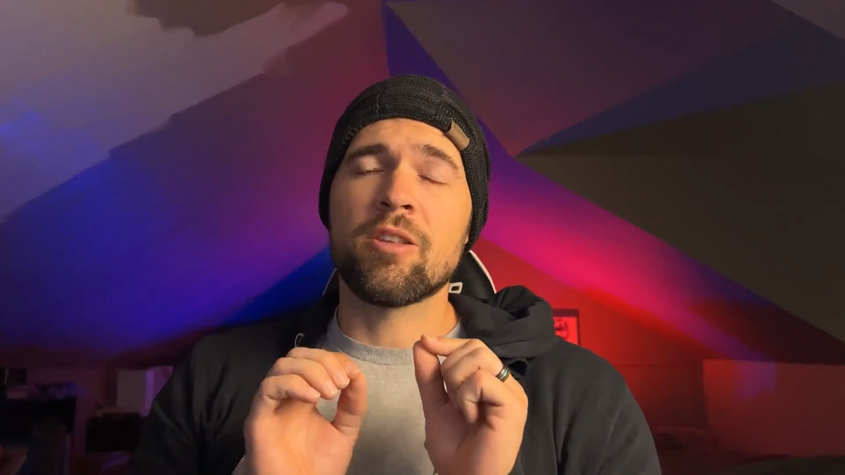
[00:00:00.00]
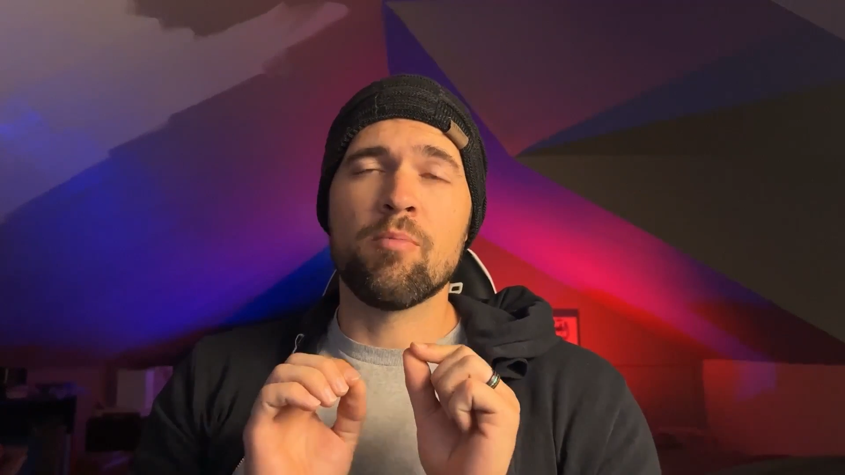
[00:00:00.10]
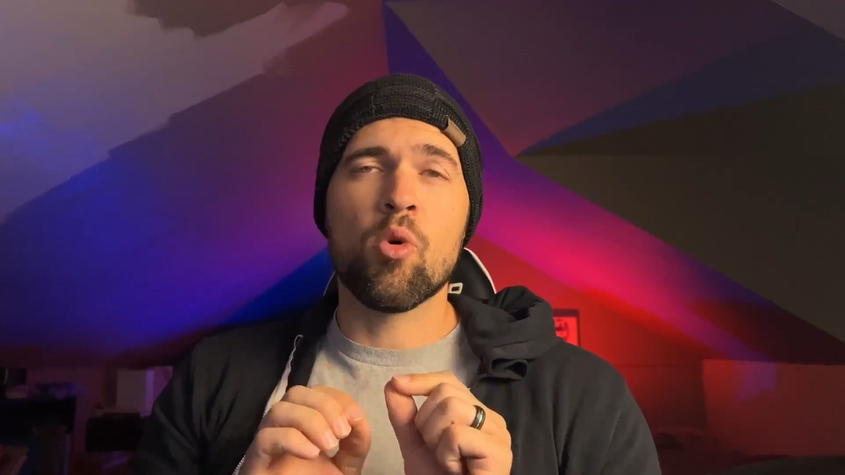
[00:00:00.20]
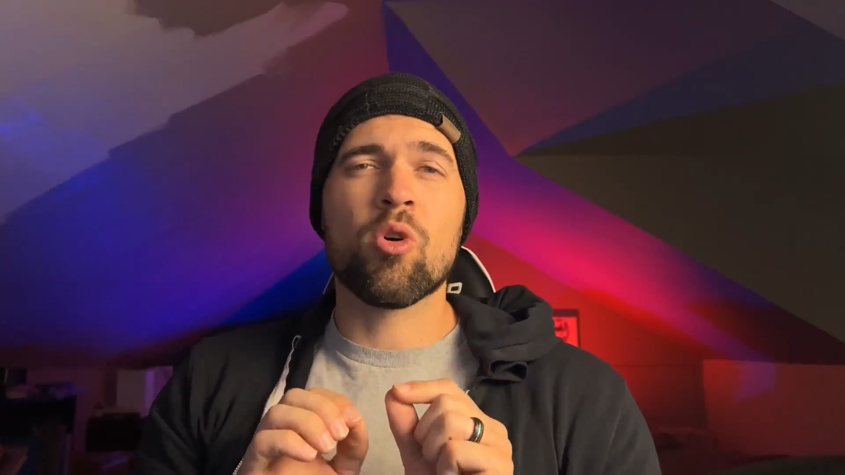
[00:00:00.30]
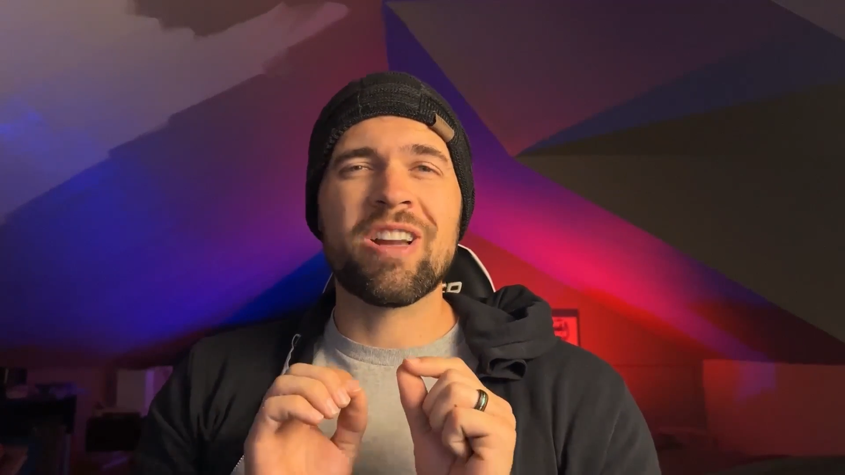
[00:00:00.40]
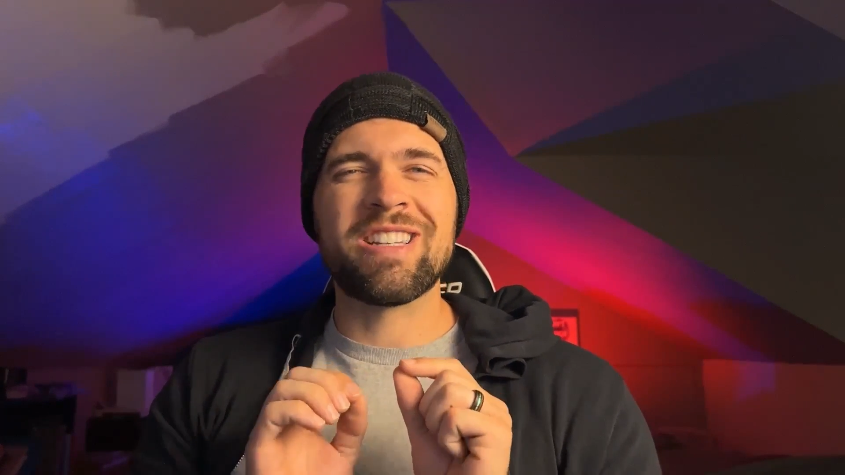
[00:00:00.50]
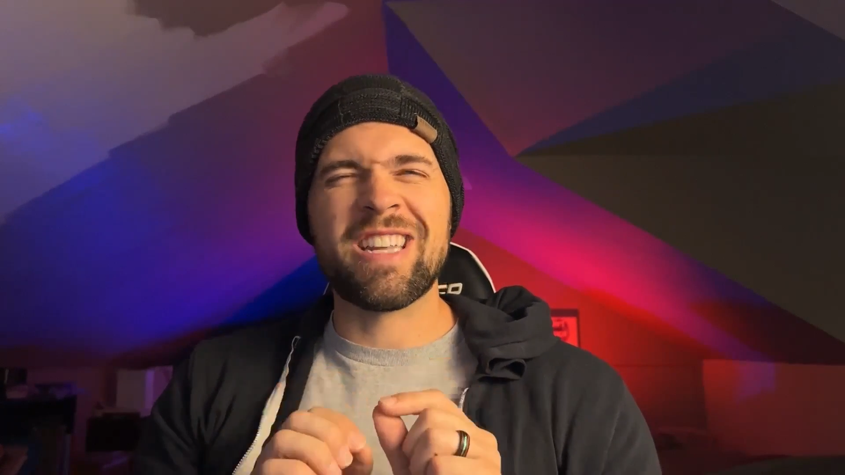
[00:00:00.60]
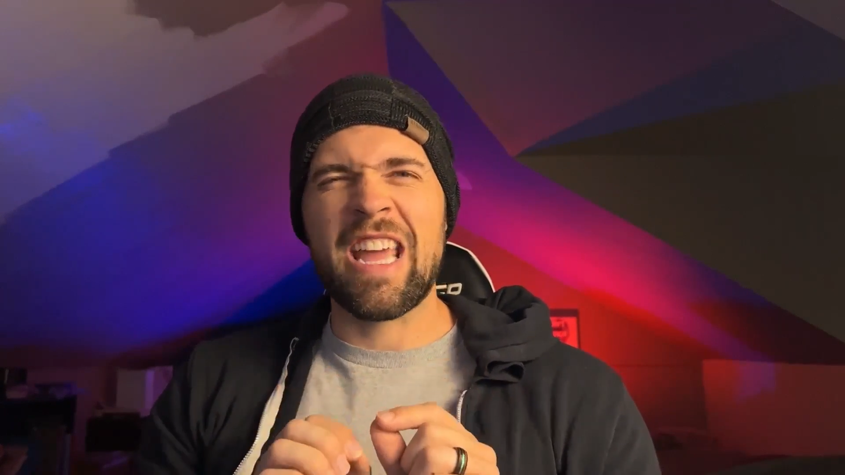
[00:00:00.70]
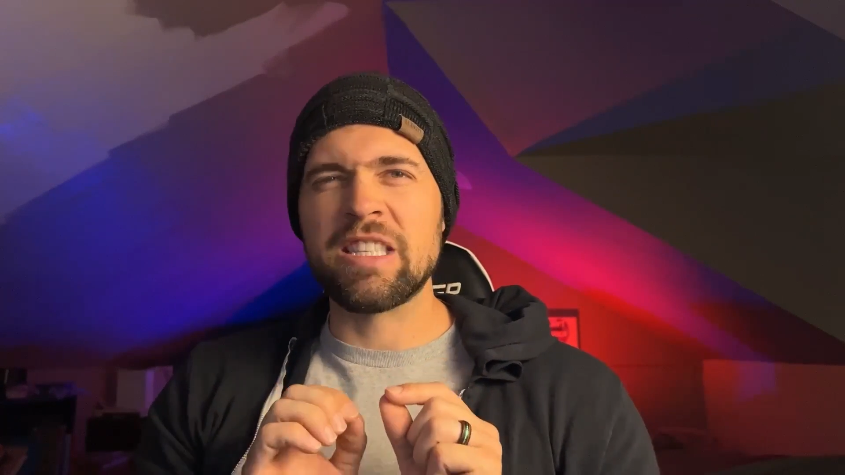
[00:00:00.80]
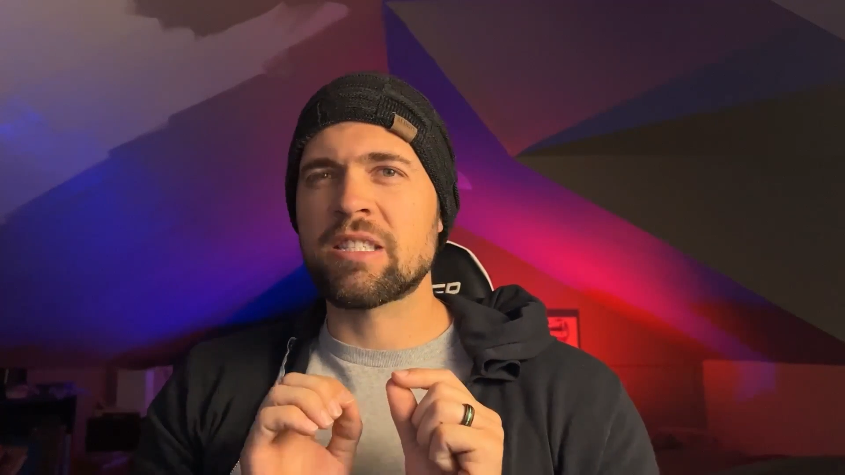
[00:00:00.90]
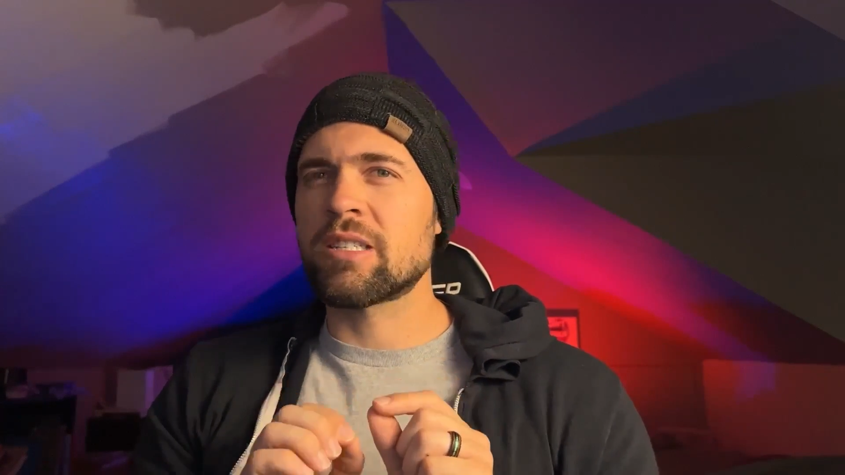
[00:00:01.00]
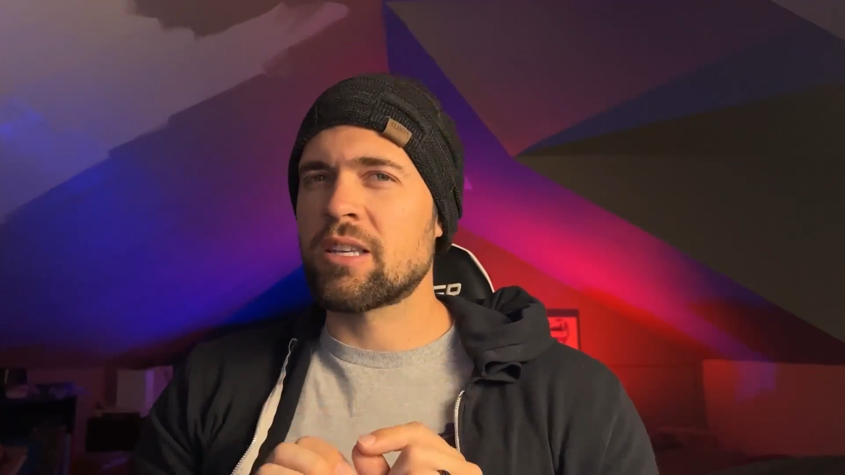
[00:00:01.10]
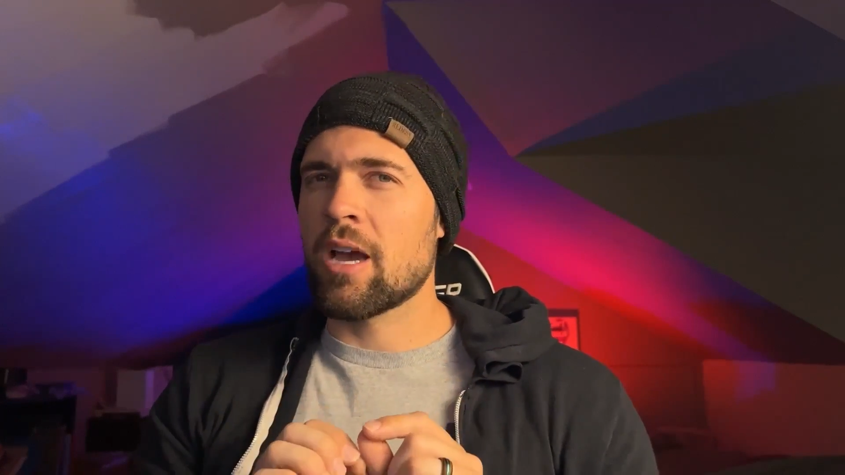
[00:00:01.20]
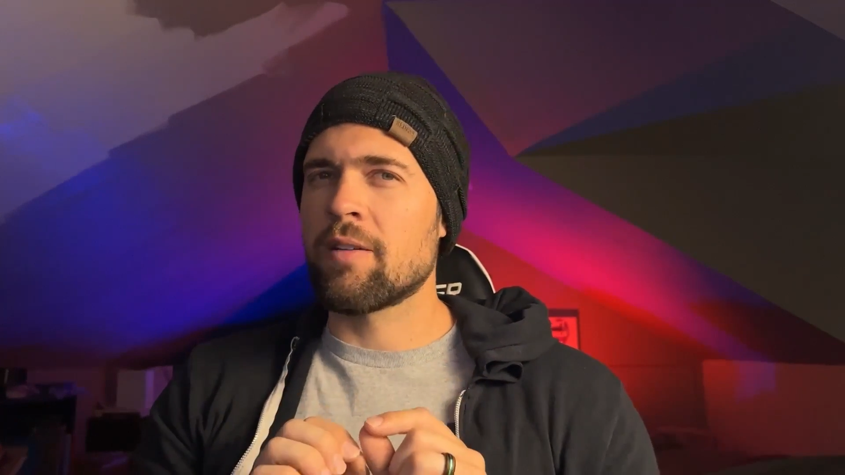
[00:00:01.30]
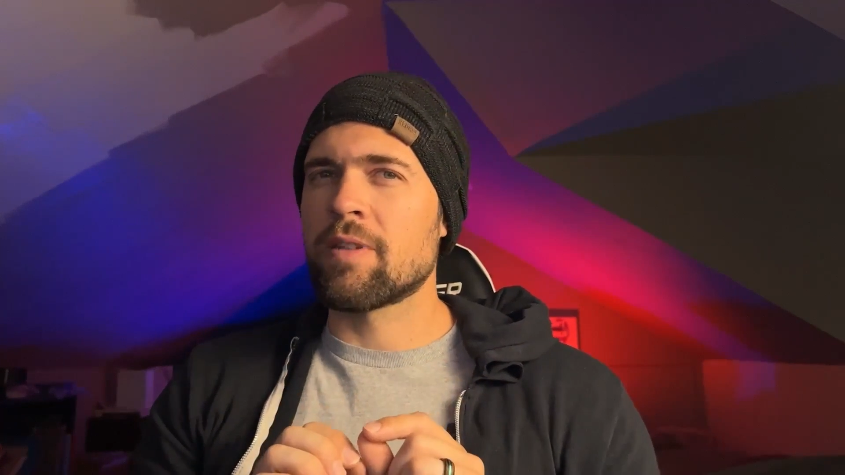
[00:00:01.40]
more intense
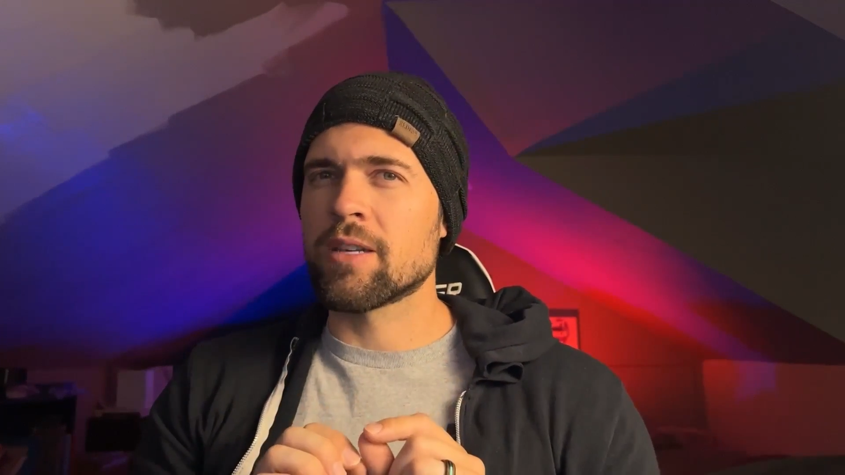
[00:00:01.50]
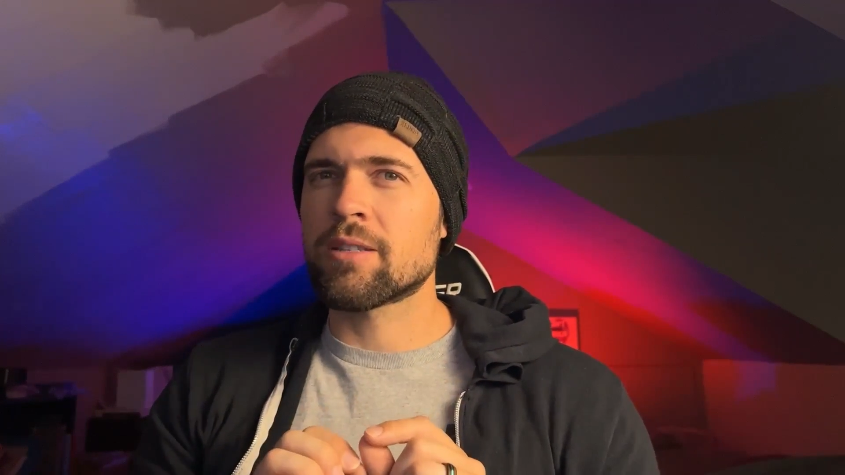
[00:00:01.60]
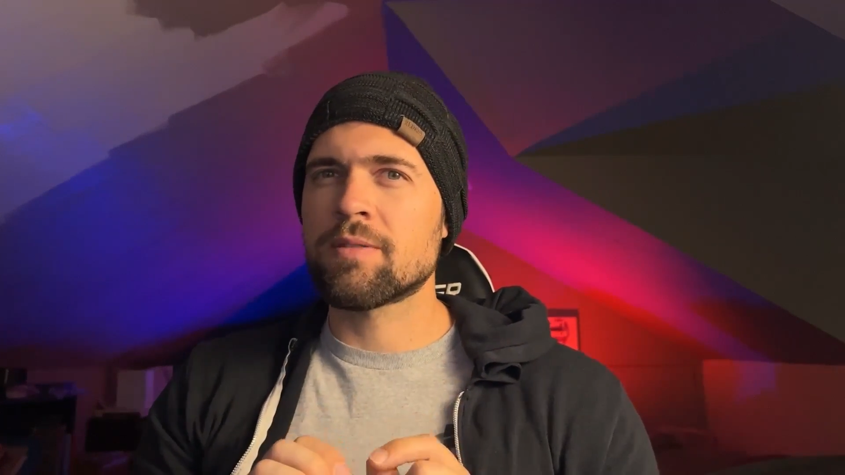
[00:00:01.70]
side of this.